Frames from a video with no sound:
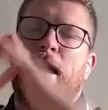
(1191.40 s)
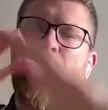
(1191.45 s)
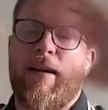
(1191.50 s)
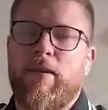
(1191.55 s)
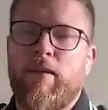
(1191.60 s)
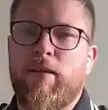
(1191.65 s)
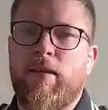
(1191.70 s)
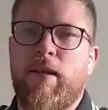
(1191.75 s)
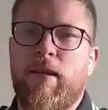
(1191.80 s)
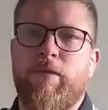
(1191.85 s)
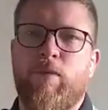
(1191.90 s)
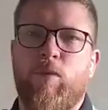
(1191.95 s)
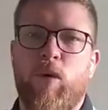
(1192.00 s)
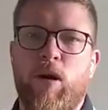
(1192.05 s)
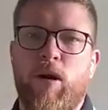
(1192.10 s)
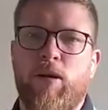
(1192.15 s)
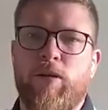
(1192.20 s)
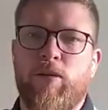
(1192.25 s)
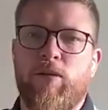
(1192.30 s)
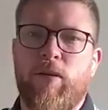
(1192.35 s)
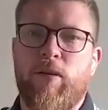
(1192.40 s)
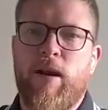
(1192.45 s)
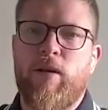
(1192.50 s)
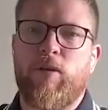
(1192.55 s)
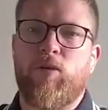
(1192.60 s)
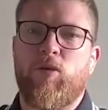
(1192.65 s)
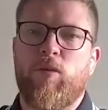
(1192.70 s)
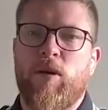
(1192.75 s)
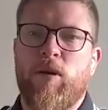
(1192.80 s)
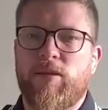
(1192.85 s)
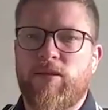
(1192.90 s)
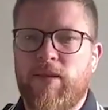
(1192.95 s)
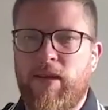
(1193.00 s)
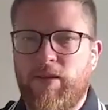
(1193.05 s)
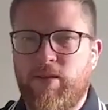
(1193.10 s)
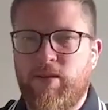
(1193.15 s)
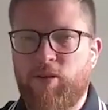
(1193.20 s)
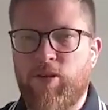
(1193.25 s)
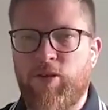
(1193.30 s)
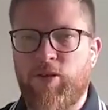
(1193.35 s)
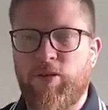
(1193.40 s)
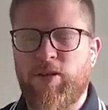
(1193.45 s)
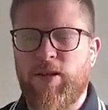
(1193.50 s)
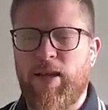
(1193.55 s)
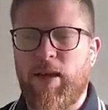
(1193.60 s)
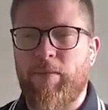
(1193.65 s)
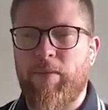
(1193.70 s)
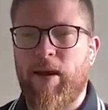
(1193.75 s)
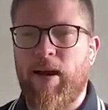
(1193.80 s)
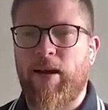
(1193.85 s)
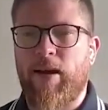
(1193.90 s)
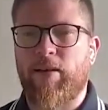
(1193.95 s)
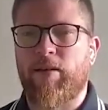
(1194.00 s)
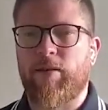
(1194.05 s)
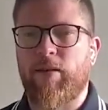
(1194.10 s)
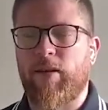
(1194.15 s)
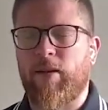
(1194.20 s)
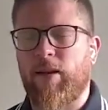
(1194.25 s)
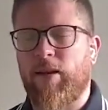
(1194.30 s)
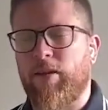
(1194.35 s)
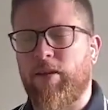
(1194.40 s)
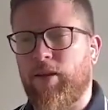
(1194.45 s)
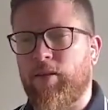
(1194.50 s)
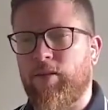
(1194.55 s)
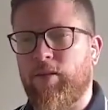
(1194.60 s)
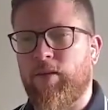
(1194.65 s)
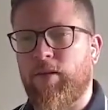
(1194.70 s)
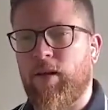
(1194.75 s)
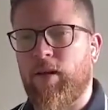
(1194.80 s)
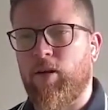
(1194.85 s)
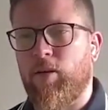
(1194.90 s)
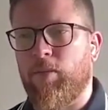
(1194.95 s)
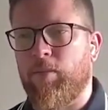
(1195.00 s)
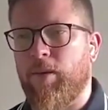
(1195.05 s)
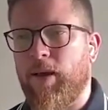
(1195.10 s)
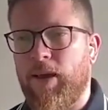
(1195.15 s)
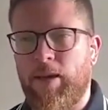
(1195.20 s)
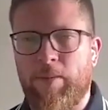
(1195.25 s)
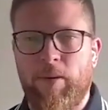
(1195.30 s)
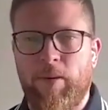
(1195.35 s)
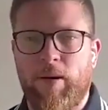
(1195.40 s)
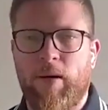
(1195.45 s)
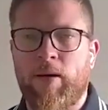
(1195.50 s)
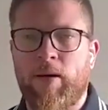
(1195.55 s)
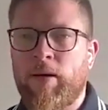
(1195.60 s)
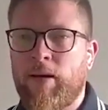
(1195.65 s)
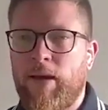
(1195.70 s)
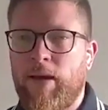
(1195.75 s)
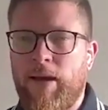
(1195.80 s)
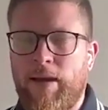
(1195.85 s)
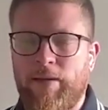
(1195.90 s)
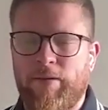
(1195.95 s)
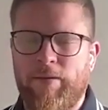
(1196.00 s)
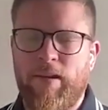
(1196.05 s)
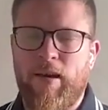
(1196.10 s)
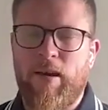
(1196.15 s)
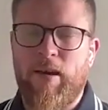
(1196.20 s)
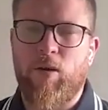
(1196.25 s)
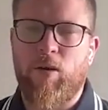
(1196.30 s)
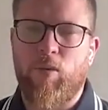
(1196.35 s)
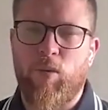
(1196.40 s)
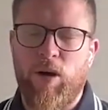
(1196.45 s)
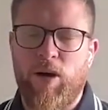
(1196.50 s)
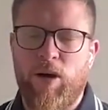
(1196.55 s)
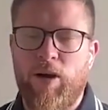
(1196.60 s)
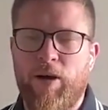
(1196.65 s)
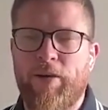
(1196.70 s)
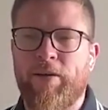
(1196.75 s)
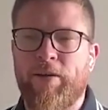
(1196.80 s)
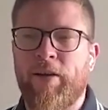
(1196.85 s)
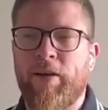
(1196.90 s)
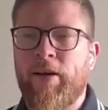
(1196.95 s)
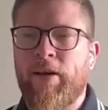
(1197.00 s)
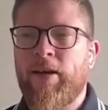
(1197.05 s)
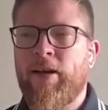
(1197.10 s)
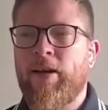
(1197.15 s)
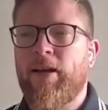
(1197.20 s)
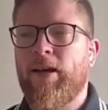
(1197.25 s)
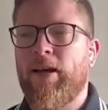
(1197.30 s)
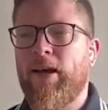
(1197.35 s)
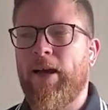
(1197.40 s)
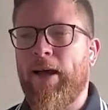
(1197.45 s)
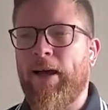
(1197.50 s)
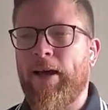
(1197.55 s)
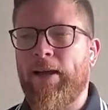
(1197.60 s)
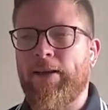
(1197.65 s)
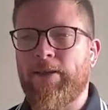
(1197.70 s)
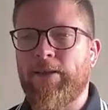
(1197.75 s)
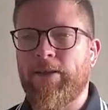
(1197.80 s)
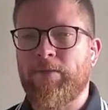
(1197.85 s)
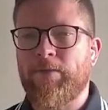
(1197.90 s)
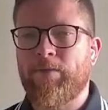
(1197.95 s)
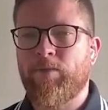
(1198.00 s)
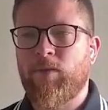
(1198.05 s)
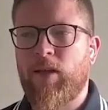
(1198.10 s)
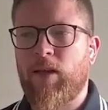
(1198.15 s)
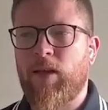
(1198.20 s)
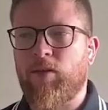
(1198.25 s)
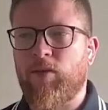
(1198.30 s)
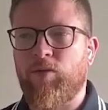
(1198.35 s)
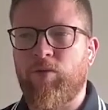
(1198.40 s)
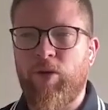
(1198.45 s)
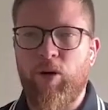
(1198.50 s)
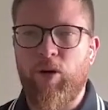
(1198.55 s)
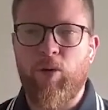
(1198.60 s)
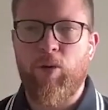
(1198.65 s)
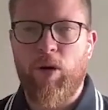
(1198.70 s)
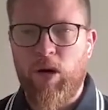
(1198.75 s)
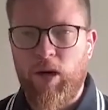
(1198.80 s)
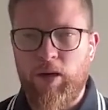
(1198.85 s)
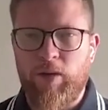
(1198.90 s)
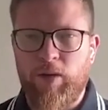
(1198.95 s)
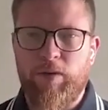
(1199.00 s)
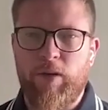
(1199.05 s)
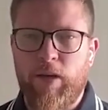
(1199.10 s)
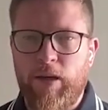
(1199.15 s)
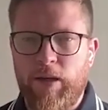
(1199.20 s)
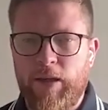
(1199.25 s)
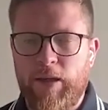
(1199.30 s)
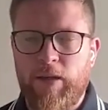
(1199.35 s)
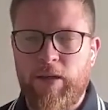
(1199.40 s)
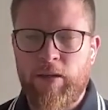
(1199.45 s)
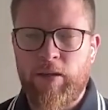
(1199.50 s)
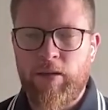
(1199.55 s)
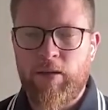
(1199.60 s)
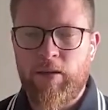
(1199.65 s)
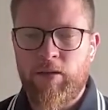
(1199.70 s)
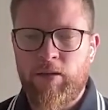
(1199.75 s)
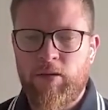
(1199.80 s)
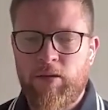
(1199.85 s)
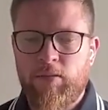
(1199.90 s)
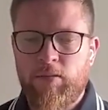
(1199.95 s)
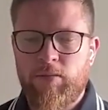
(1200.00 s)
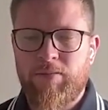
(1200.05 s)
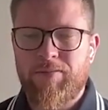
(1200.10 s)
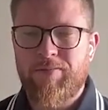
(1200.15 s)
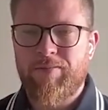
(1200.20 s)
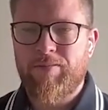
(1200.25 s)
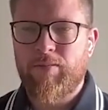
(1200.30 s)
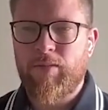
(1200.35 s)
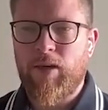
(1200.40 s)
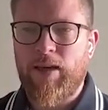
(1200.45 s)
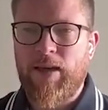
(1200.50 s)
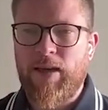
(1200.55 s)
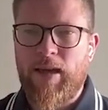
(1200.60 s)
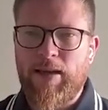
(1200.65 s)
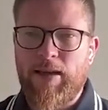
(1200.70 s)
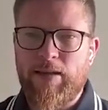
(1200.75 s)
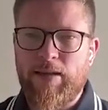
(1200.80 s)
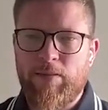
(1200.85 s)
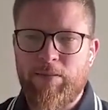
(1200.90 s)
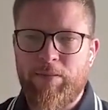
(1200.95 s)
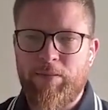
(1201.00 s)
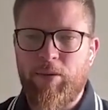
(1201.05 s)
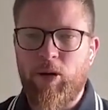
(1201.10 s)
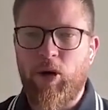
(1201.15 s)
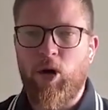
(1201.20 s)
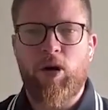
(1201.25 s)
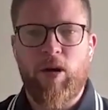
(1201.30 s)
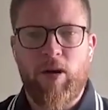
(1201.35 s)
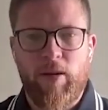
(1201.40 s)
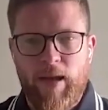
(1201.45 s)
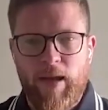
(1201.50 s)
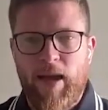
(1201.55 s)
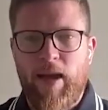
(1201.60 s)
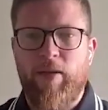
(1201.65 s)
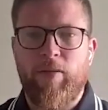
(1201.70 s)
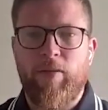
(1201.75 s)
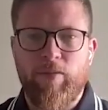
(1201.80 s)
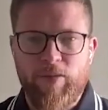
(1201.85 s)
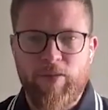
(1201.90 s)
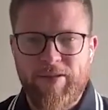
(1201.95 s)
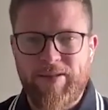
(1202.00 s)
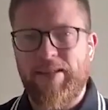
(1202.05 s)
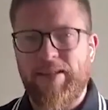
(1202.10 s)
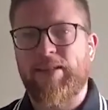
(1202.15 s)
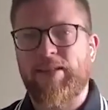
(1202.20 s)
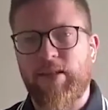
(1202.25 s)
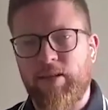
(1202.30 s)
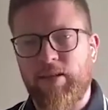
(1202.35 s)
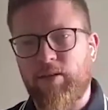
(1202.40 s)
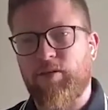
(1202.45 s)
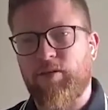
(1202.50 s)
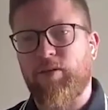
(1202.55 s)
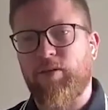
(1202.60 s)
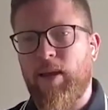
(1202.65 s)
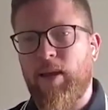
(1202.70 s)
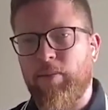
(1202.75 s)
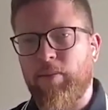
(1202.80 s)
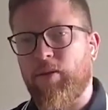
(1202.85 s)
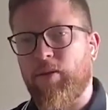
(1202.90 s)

stack that they've worked around almost takes a huge step back, and suddenly things are done on paper, Excel, Word. And there's a real kind of like I guess, blocker there and resistance